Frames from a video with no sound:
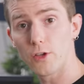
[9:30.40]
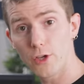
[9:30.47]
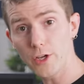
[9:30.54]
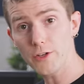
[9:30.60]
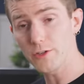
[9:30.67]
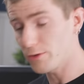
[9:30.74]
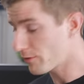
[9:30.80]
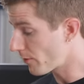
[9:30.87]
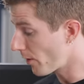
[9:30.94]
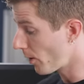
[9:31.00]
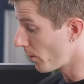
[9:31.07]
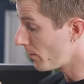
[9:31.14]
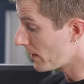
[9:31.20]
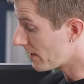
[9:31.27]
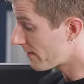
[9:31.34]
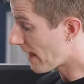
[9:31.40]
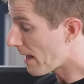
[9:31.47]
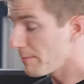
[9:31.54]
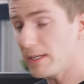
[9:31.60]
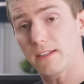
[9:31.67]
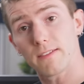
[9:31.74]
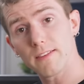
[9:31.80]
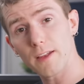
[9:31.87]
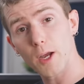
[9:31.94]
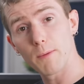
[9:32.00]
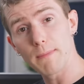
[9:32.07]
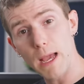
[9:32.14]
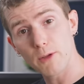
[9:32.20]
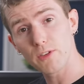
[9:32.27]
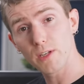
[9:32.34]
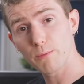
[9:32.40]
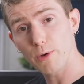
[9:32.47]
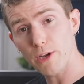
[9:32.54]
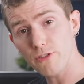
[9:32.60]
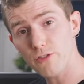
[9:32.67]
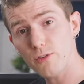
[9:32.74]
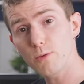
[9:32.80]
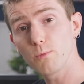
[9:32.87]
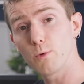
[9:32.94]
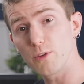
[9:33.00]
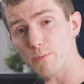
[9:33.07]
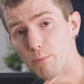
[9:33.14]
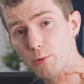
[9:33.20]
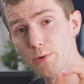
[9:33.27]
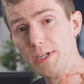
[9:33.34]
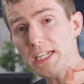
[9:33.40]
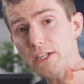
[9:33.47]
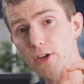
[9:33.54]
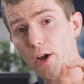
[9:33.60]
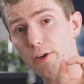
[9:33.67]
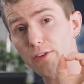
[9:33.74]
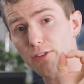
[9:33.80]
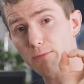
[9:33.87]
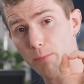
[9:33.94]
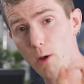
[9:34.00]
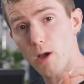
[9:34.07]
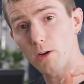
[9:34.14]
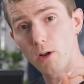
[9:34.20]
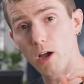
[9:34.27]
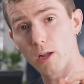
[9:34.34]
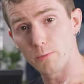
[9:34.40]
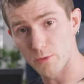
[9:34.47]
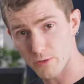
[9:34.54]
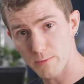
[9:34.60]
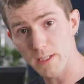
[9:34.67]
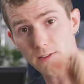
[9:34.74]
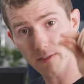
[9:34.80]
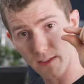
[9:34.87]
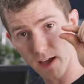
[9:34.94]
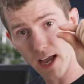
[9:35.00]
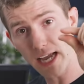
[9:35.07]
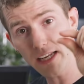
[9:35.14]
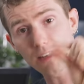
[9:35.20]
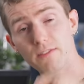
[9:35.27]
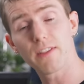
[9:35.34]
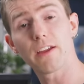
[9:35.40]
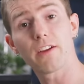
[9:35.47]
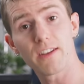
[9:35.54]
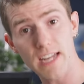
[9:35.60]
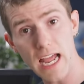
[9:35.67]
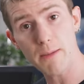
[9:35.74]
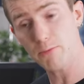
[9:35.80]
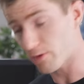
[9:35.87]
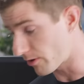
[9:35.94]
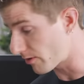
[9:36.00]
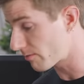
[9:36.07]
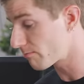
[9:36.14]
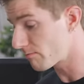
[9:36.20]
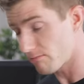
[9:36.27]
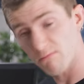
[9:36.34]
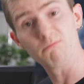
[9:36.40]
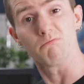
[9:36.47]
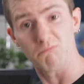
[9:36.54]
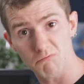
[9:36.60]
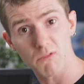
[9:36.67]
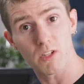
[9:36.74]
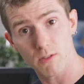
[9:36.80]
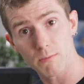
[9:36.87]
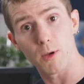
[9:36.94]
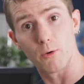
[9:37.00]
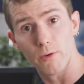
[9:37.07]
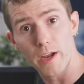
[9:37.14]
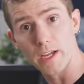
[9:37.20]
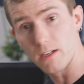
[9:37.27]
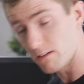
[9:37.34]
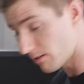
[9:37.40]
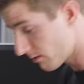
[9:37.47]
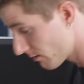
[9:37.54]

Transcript: good news though, is that means that our mounting pressure was pretty darn spot on, which means the height of their adapter is about right.